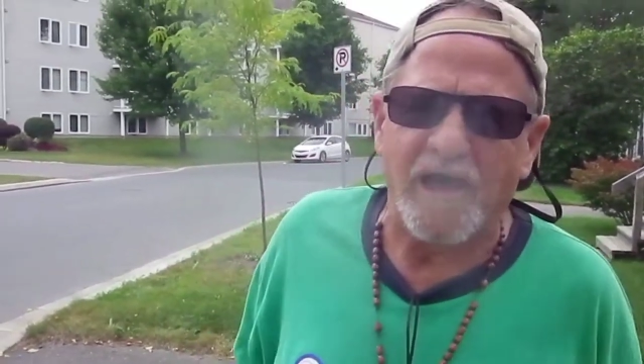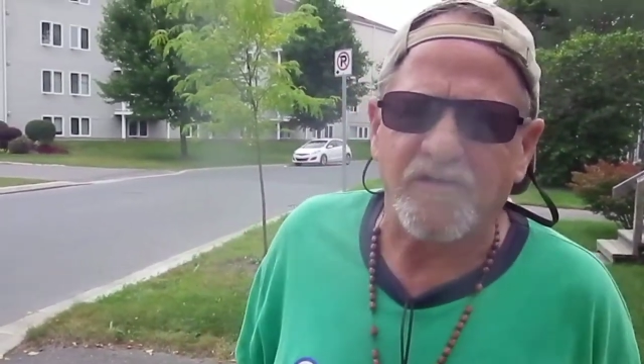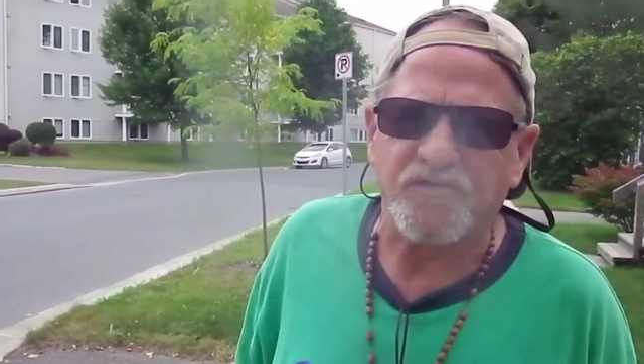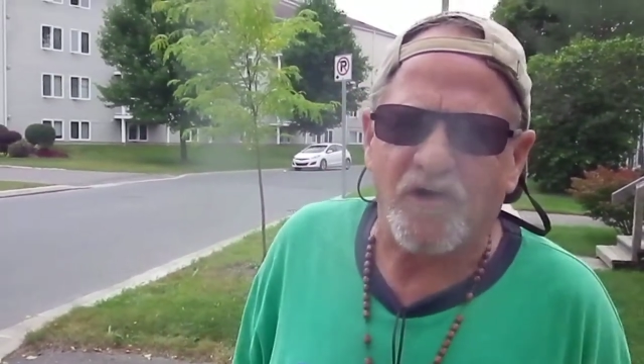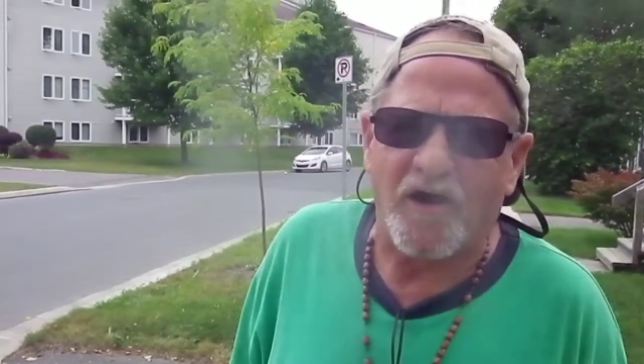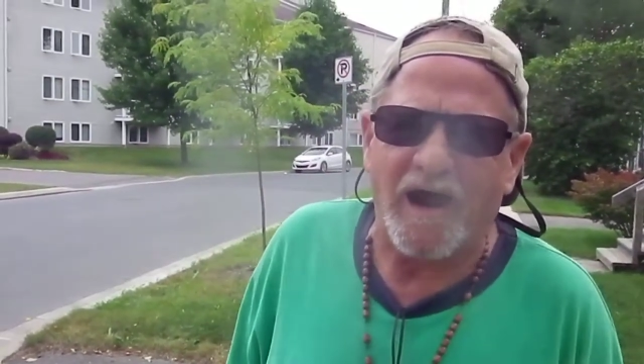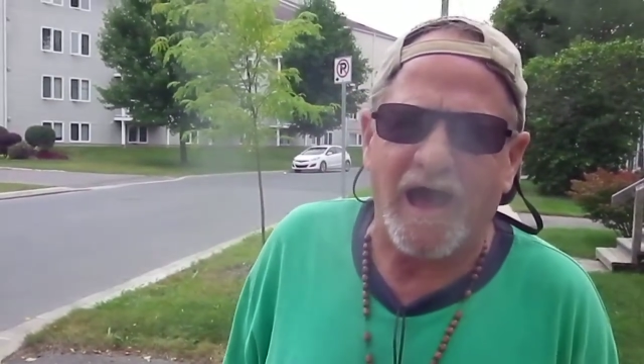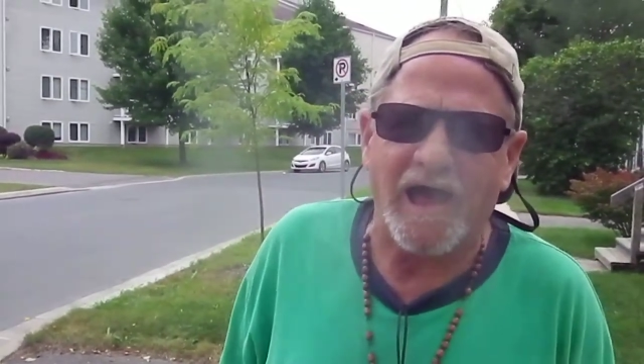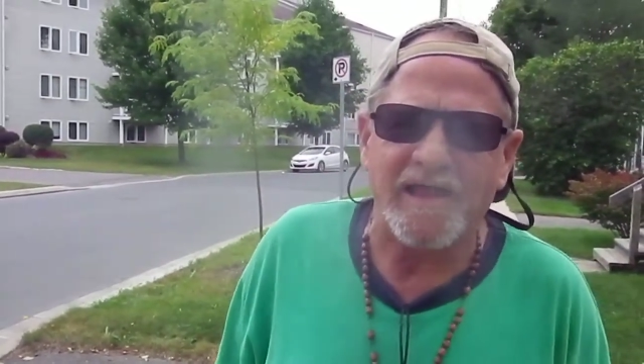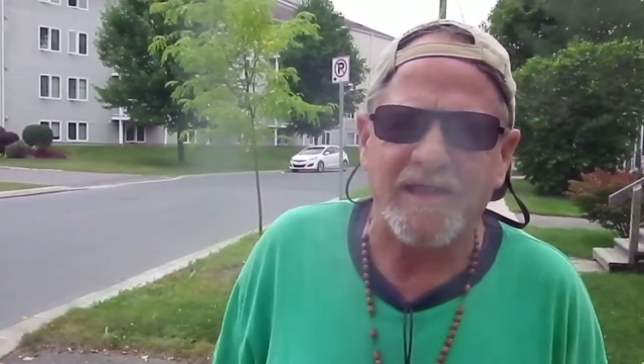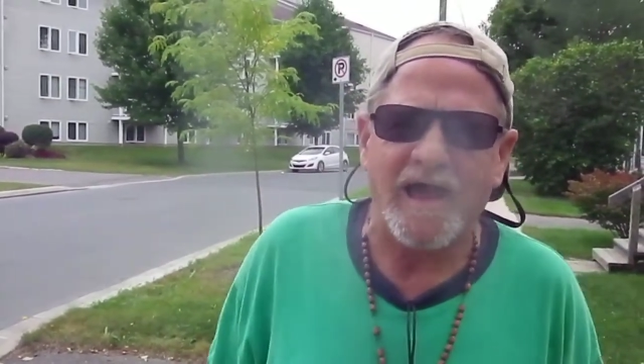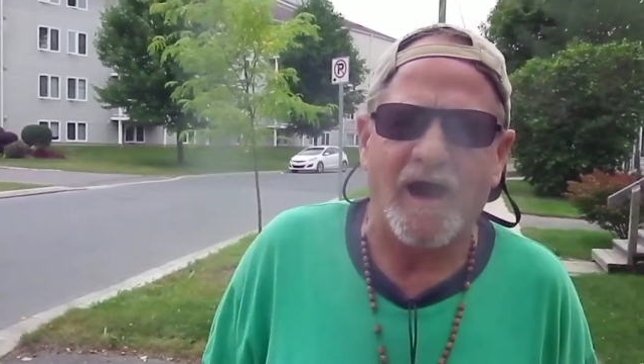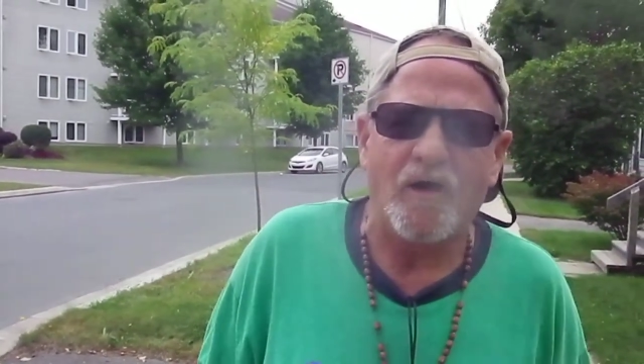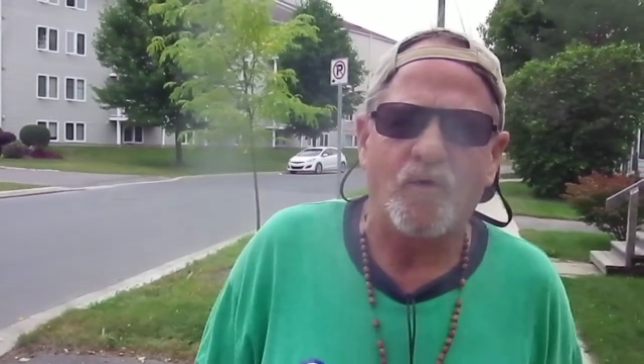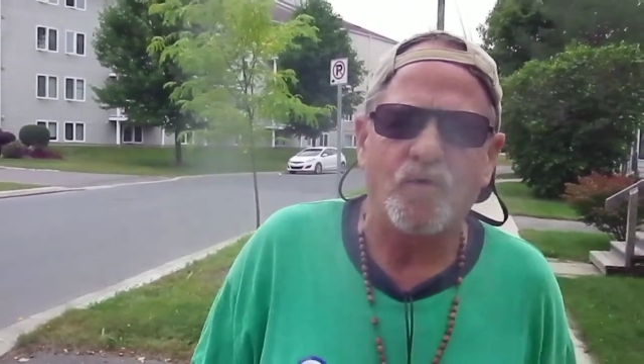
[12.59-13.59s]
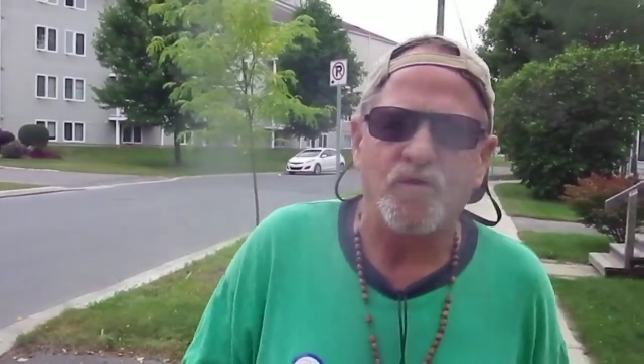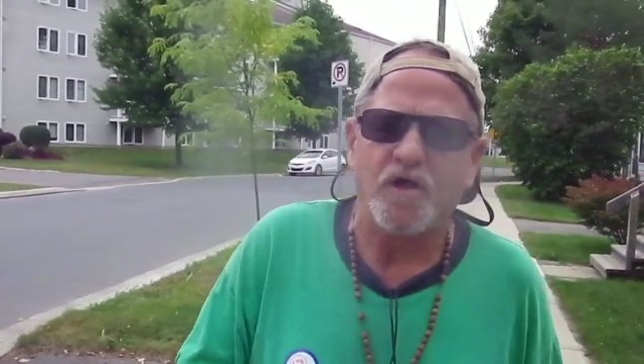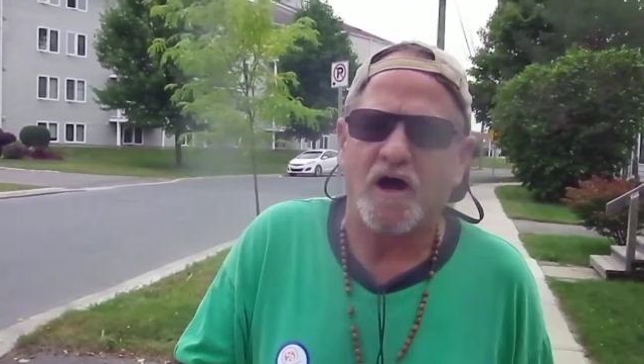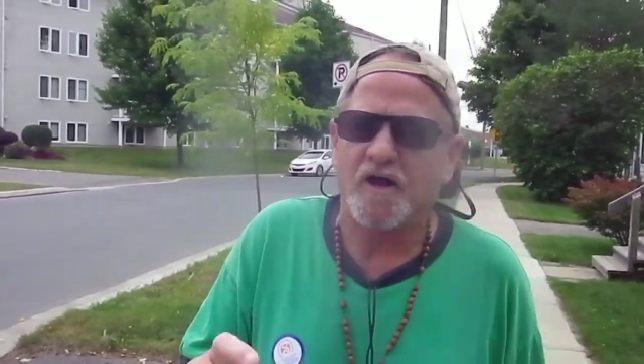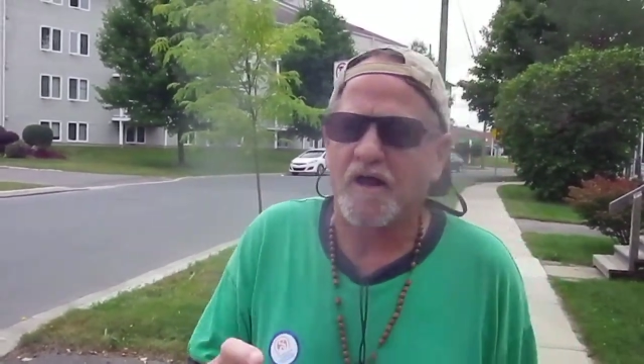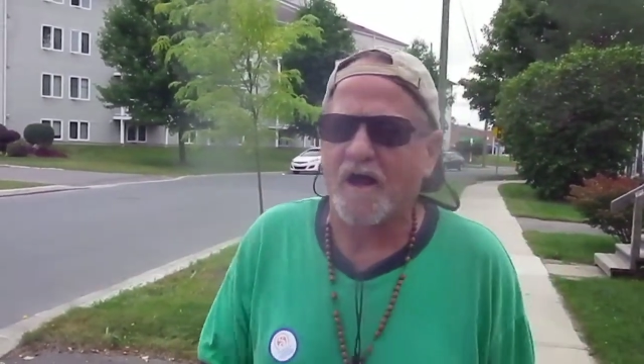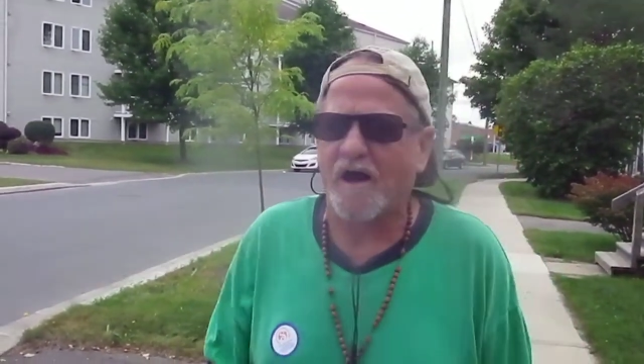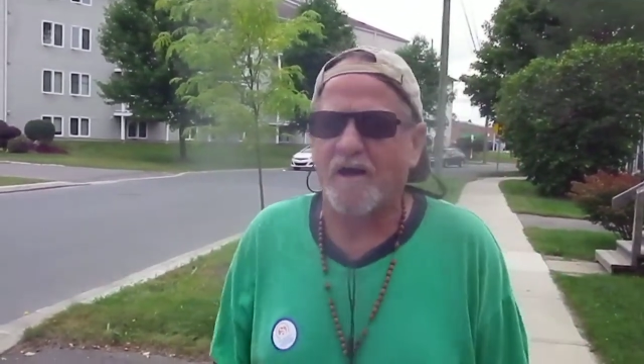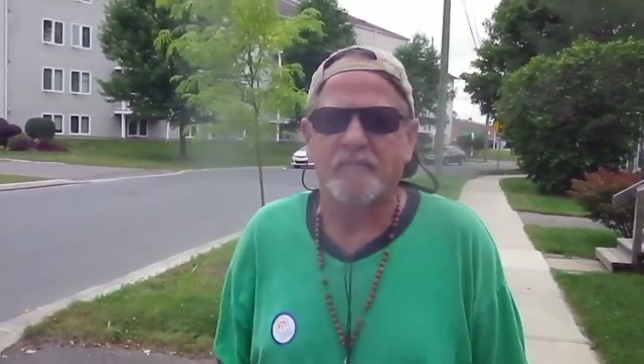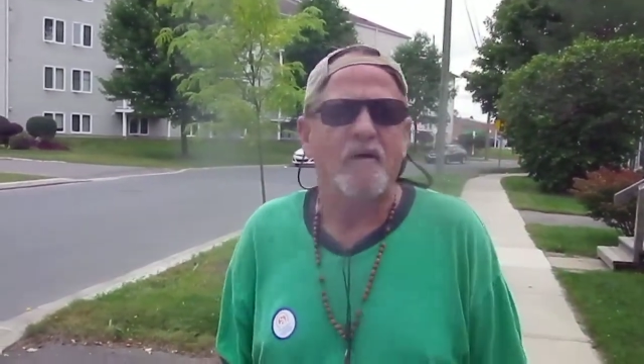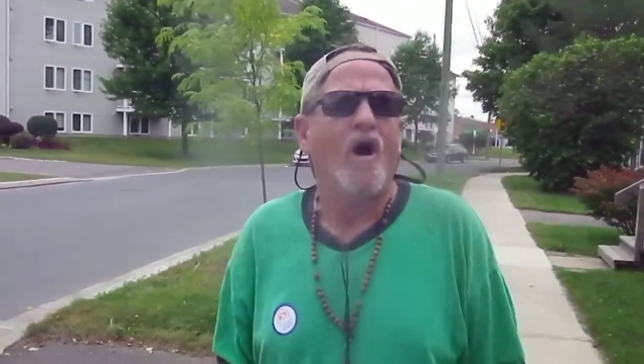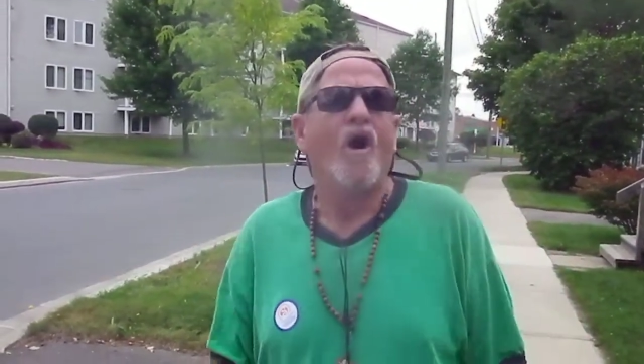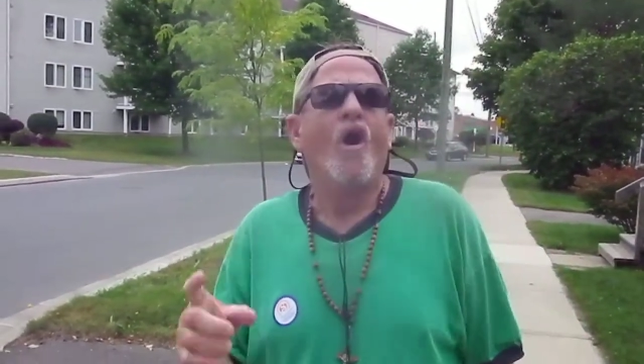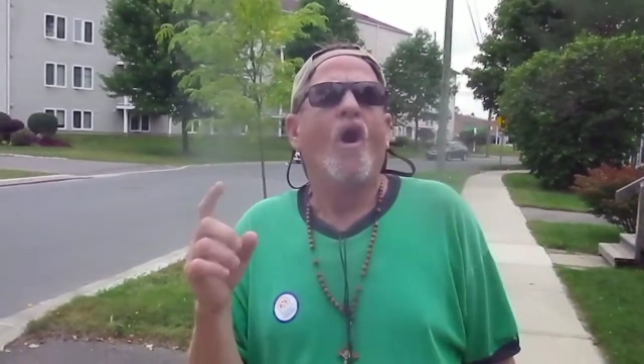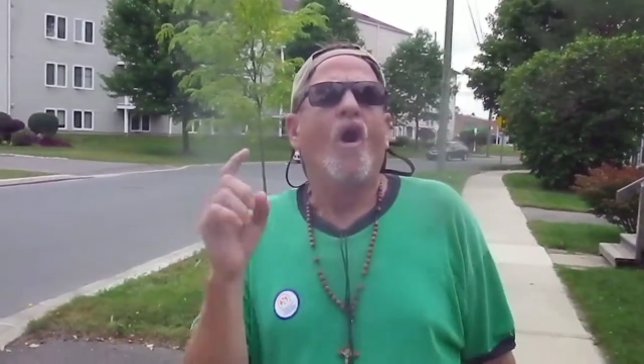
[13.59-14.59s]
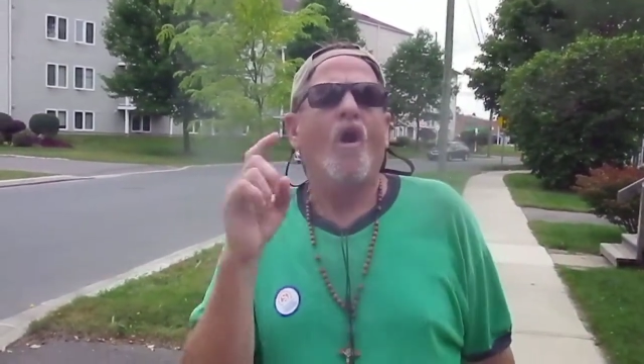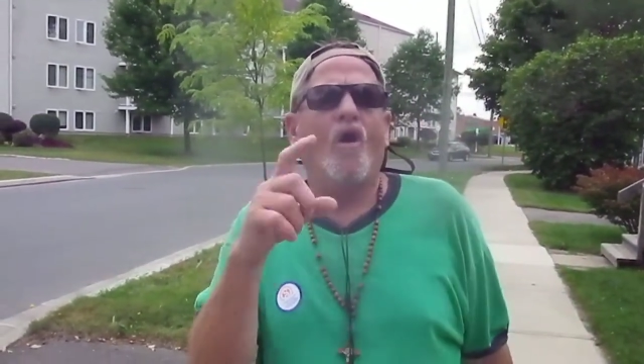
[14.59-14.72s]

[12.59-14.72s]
oldmaison at yahoo.com.